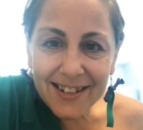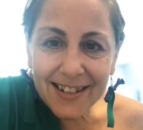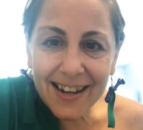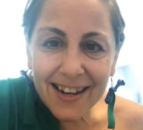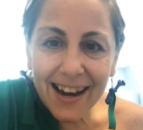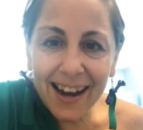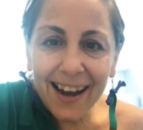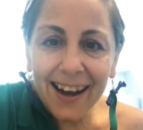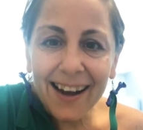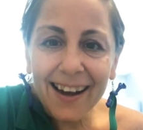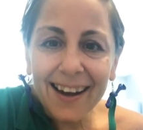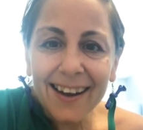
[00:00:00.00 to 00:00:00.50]

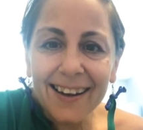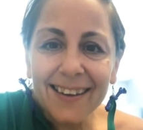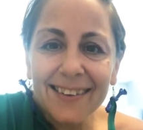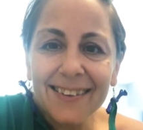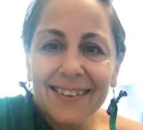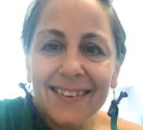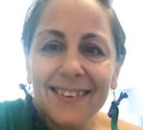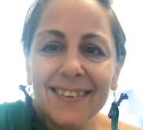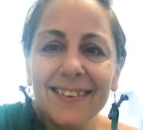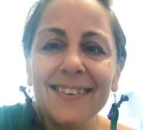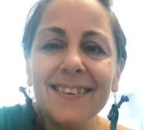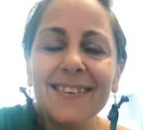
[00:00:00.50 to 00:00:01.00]

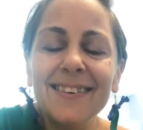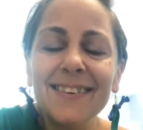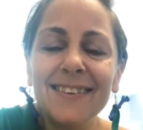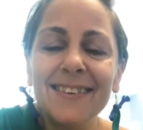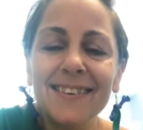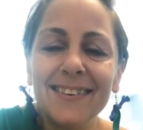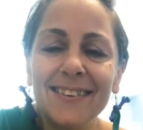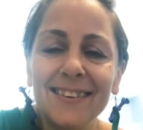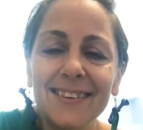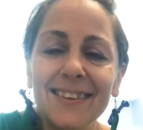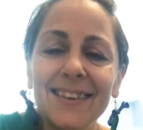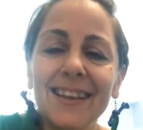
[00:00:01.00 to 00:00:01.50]
John.
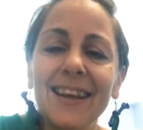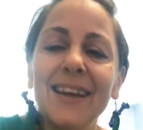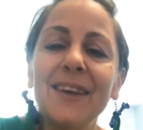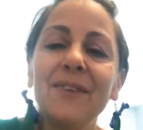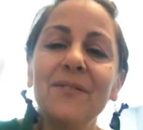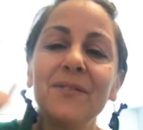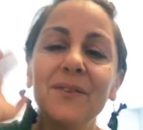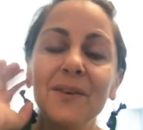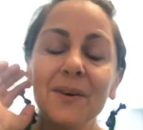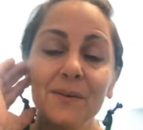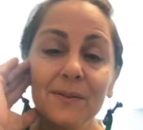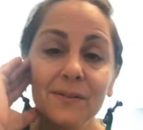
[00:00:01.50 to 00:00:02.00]

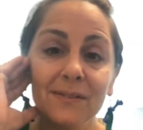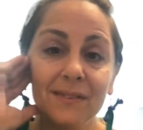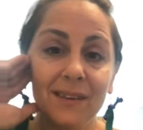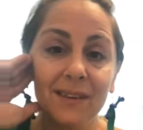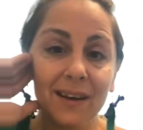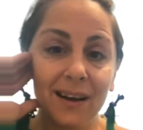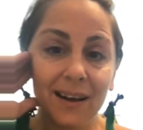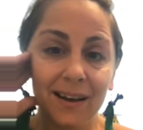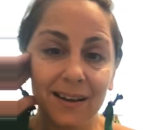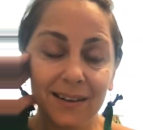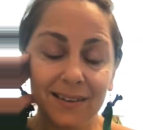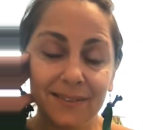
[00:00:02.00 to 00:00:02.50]
Life goes
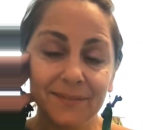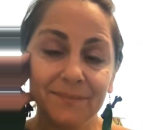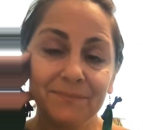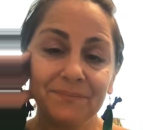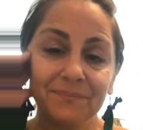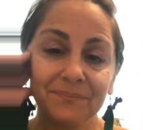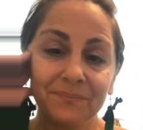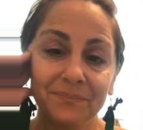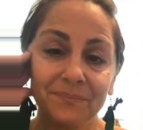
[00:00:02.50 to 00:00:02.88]
on.